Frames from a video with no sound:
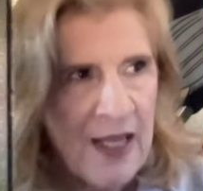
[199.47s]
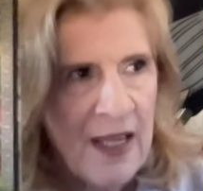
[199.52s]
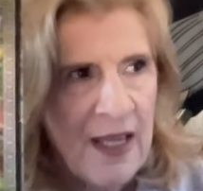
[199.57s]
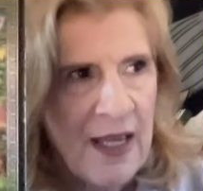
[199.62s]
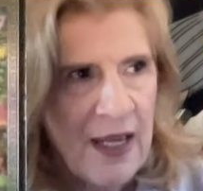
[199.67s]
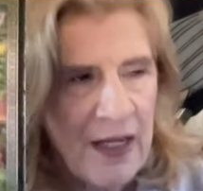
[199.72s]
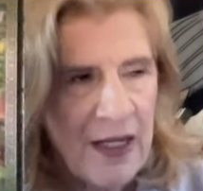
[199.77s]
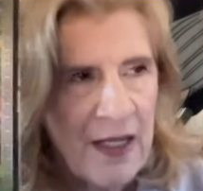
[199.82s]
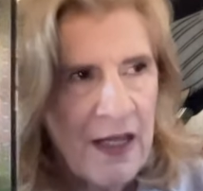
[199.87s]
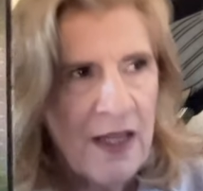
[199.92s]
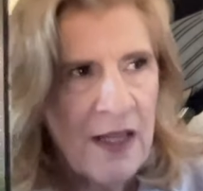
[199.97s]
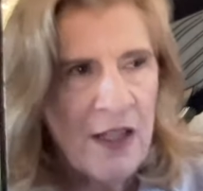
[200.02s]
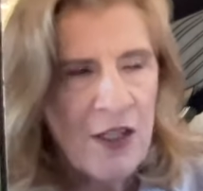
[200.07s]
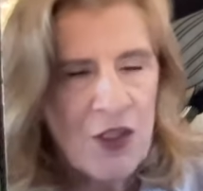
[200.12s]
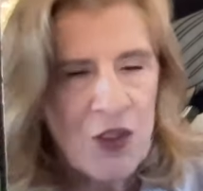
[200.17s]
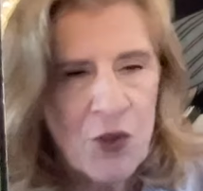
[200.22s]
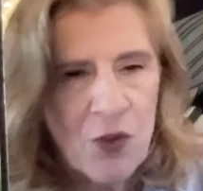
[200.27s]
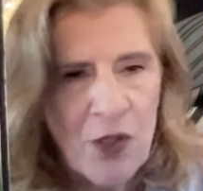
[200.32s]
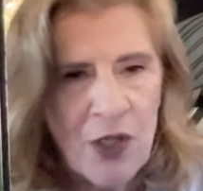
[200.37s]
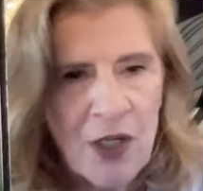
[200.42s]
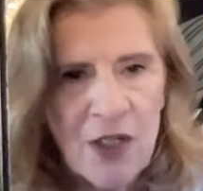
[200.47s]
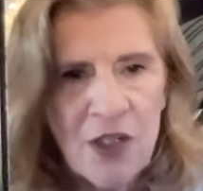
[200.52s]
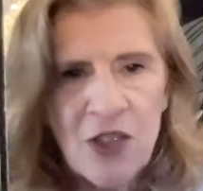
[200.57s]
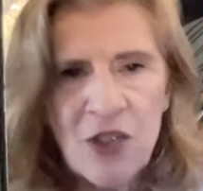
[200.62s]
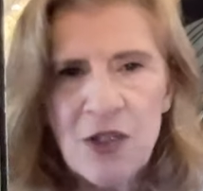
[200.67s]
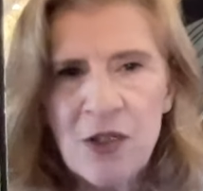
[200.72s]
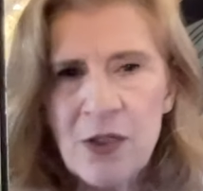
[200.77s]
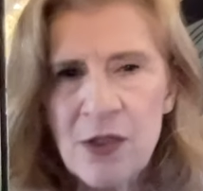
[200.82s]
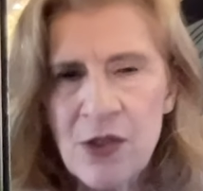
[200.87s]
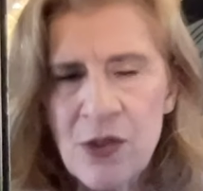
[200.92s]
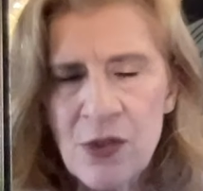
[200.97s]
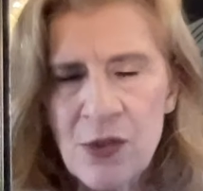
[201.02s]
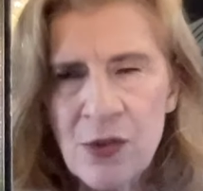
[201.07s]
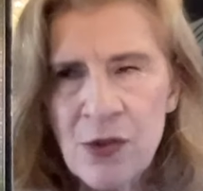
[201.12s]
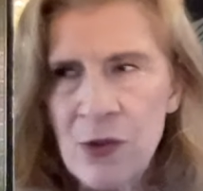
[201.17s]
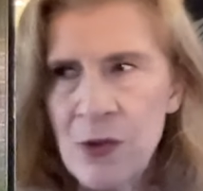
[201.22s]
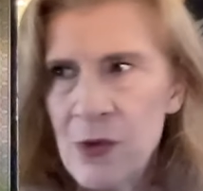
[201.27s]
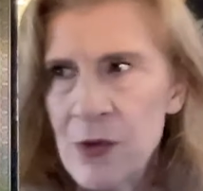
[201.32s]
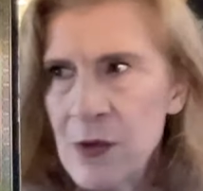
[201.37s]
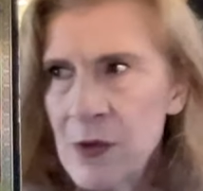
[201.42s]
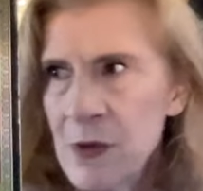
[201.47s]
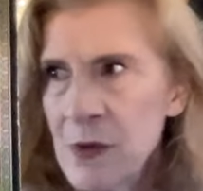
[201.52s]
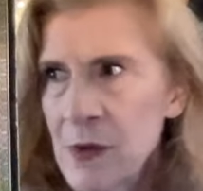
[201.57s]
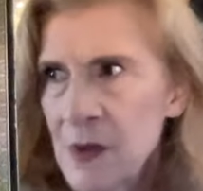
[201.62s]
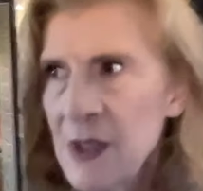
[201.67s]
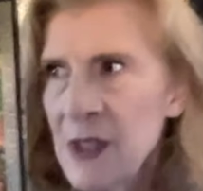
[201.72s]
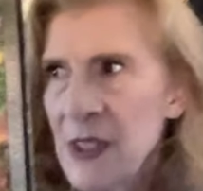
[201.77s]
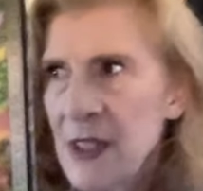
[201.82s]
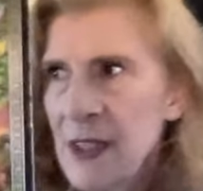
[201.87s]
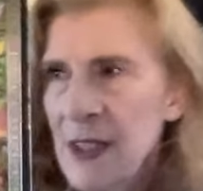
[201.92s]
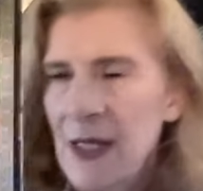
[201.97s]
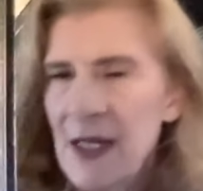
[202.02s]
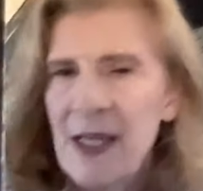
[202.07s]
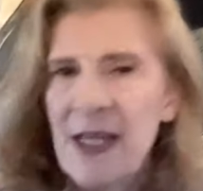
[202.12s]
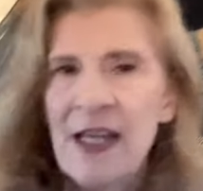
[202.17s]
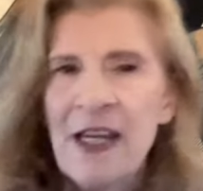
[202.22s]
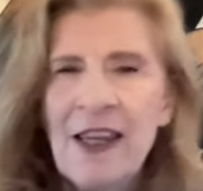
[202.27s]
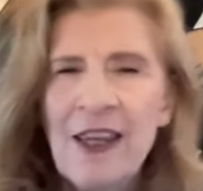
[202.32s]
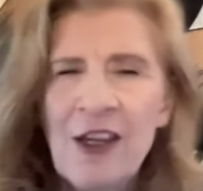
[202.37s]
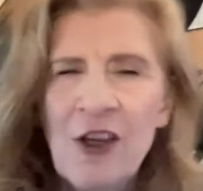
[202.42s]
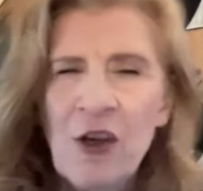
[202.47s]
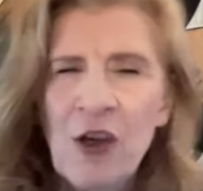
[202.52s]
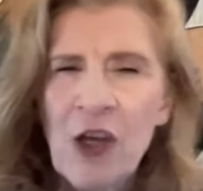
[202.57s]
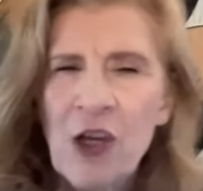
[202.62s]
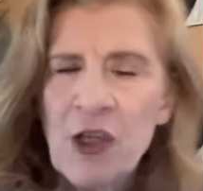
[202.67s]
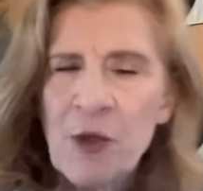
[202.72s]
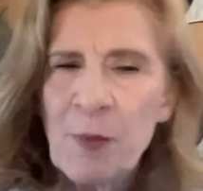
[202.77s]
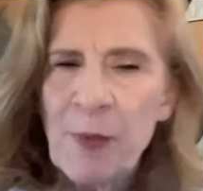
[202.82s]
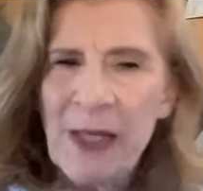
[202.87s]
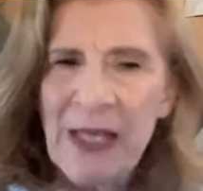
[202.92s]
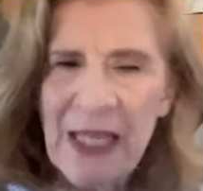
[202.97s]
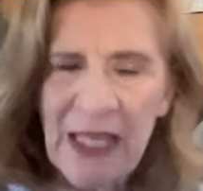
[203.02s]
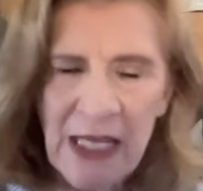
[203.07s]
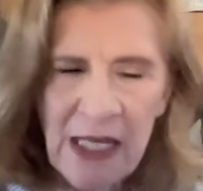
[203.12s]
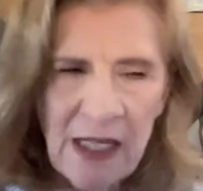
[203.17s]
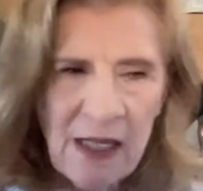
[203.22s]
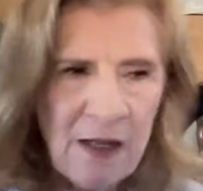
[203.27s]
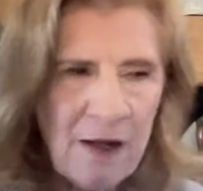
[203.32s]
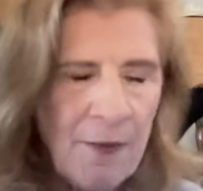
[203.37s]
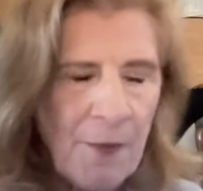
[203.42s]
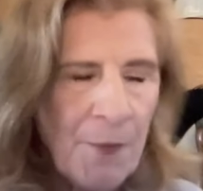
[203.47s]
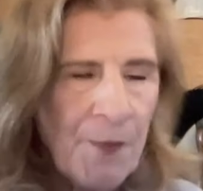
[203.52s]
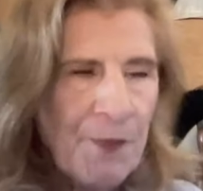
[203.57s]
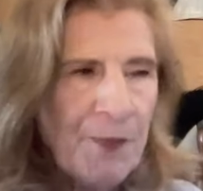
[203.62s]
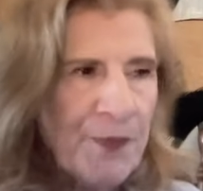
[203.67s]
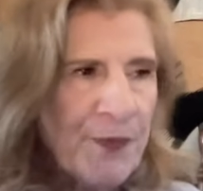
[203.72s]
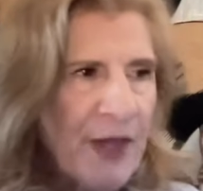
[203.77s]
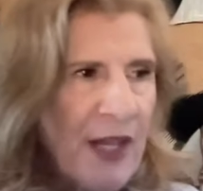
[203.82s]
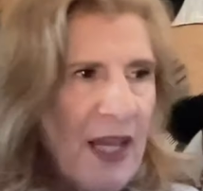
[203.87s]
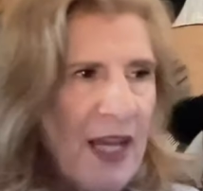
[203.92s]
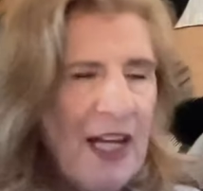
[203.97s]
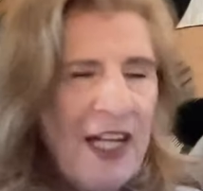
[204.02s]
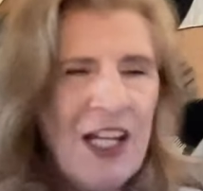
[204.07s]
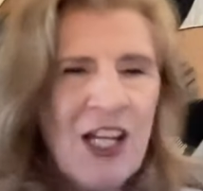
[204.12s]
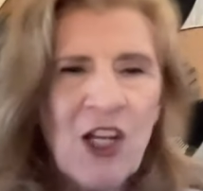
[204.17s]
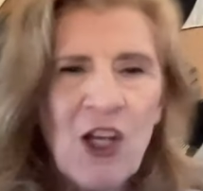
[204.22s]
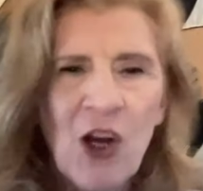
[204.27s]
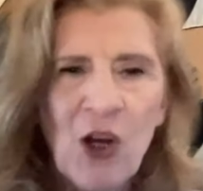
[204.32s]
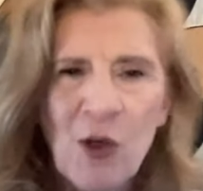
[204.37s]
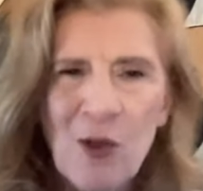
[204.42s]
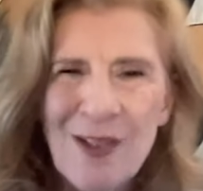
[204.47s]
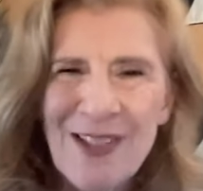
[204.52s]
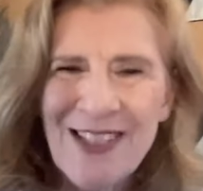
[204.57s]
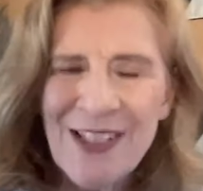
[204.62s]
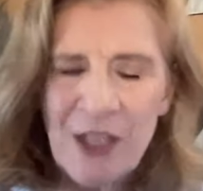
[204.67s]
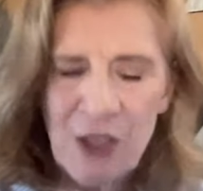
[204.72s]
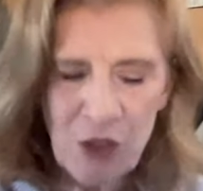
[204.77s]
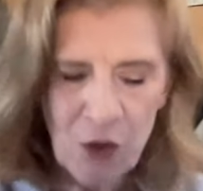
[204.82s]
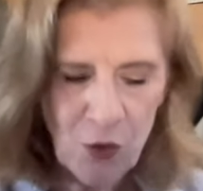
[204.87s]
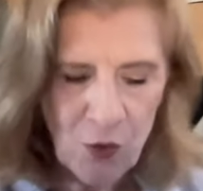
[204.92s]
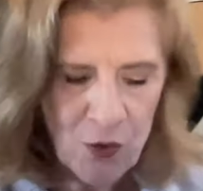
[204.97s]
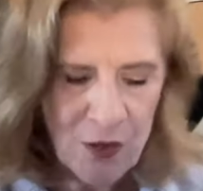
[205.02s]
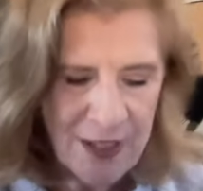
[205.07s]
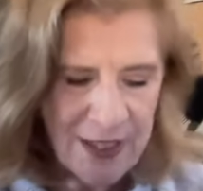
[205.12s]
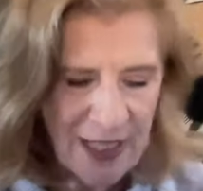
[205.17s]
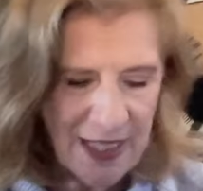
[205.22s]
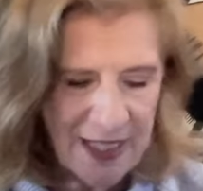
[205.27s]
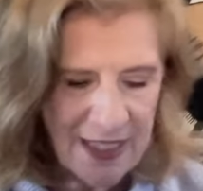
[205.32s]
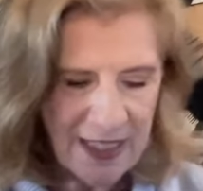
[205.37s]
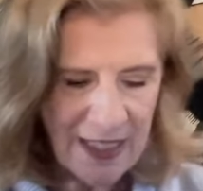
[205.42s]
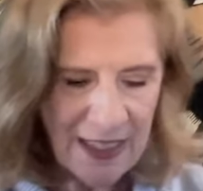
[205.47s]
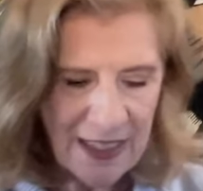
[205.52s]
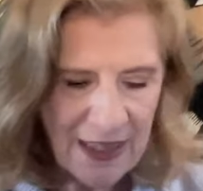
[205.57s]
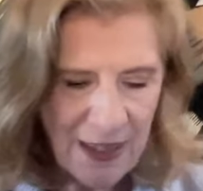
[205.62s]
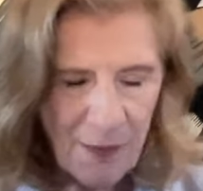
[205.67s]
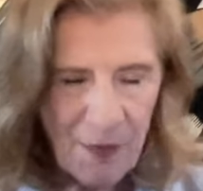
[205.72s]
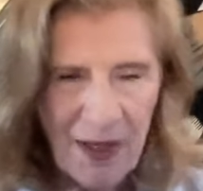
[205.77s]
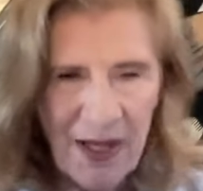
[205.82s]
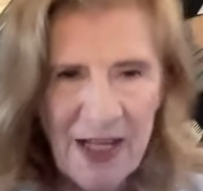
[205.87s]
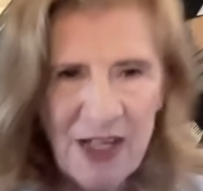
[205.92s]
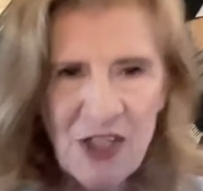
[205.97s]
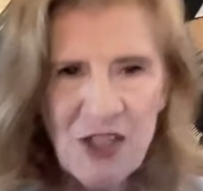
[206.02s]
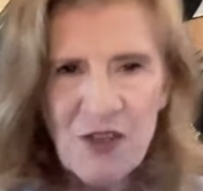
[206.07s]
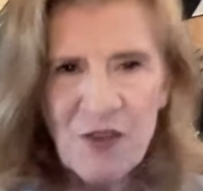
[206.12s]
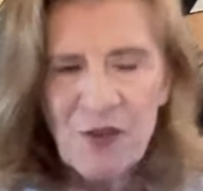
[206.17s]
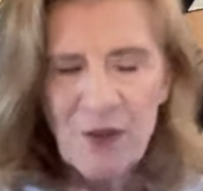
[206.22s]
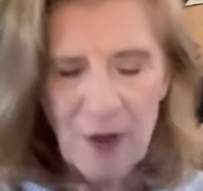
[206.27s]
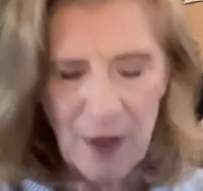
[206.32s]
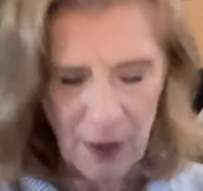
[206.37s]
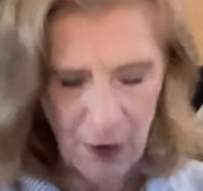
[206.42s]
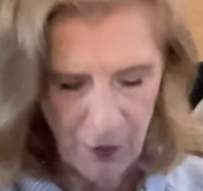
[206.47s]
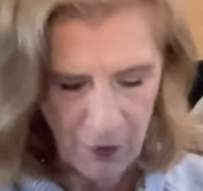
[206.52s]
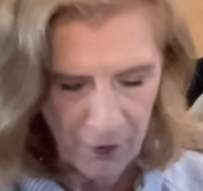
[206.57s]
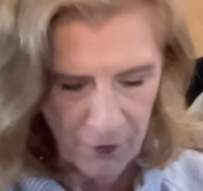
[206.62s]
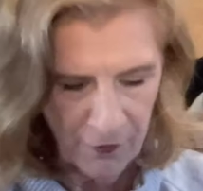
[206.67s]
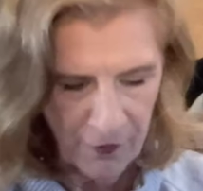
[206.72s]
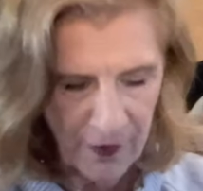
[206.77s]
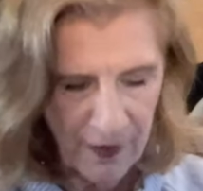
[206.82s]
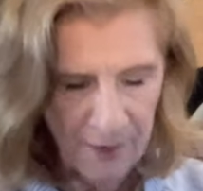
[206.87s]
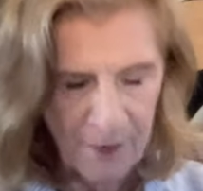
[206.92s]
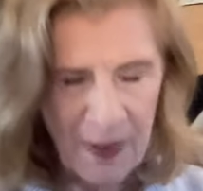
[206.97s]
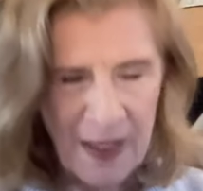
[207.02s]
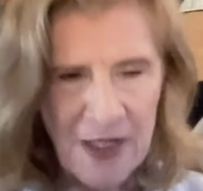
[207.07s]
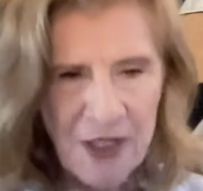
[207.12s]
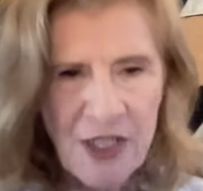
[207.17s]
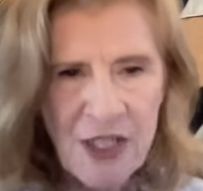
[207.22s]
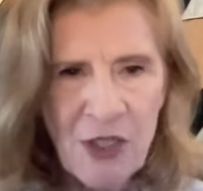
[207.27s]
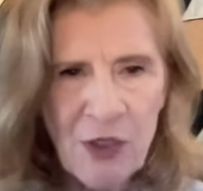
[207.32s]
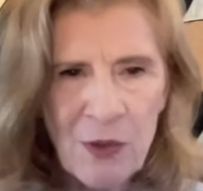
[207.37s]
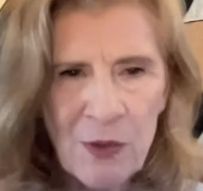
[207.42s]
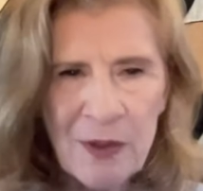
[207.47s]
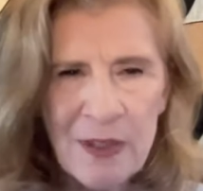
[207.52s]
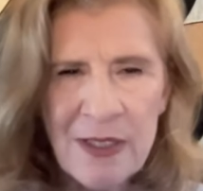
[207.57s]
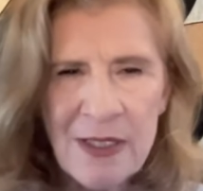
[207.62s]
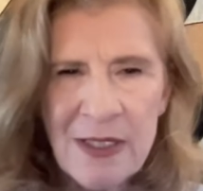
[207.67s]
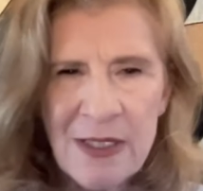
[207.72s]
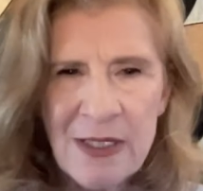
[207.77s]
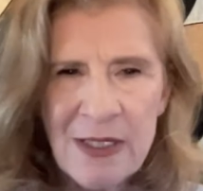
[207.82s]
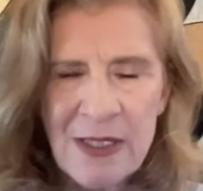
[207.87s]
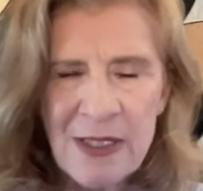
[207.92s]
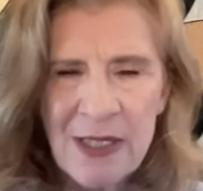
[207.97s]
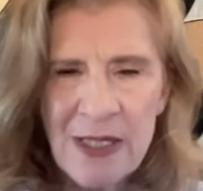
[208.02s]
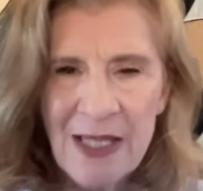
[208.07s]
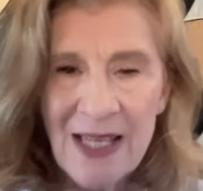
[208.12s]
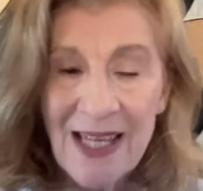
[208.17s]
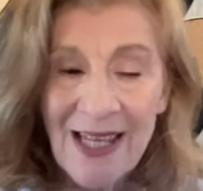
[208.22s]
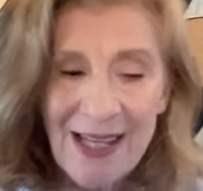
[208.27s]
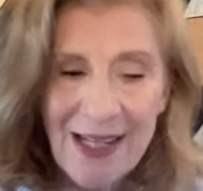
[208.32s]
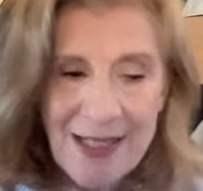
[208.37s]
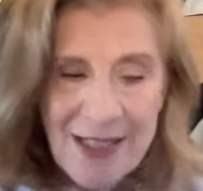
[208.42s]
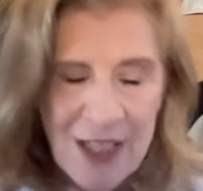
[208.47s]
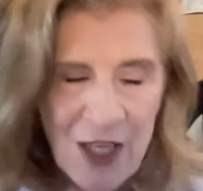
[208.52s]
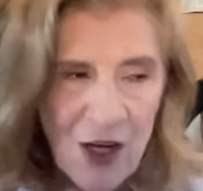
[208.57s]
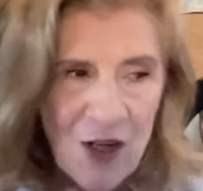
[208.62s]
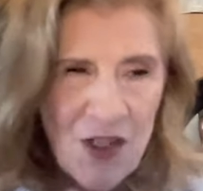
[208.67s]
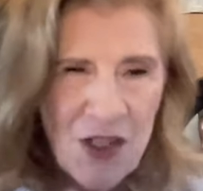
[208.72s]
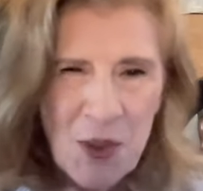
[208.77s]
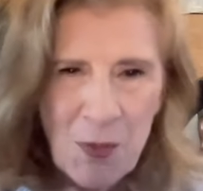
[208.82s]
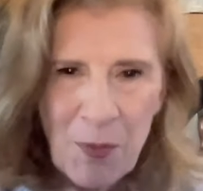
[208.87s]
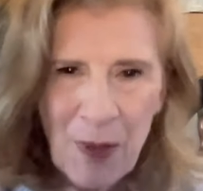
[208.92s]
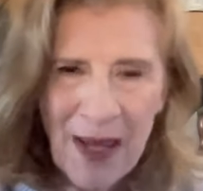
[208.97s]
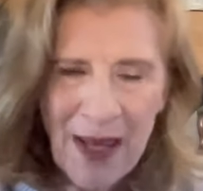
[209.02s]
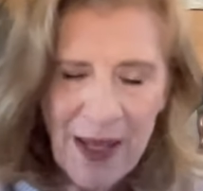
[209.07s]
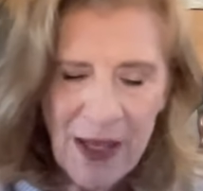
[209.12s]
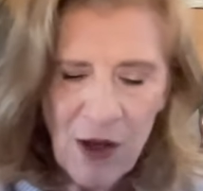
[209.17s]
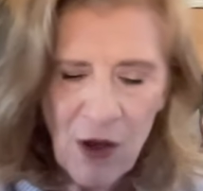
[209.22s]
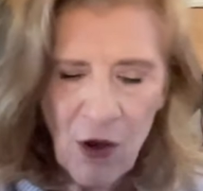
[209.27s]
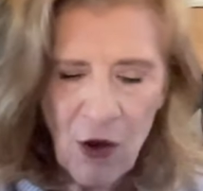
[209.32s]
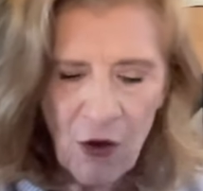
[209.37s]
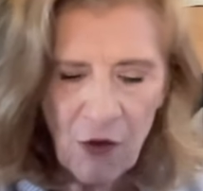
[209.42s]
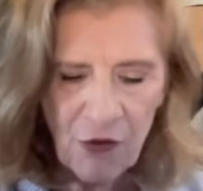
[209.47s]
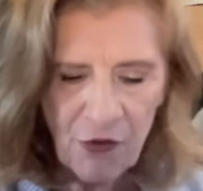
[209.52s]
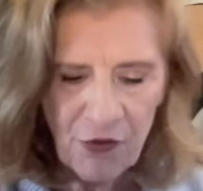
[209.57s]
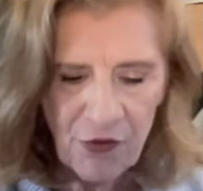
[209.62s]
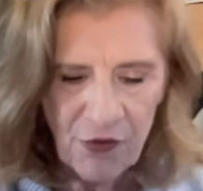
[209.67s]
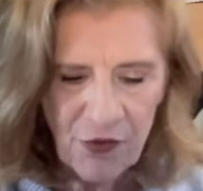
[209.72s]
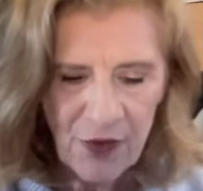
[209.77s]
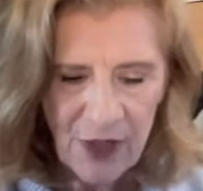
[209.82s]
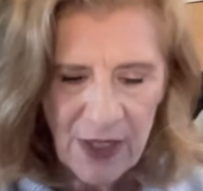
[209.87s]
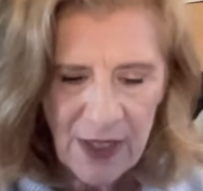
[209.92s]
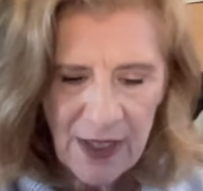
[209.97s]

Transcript: Anything that you're going to do, anything you're going to begin, any goals that you're setting in the page of, of Pentacles it's going to pay off.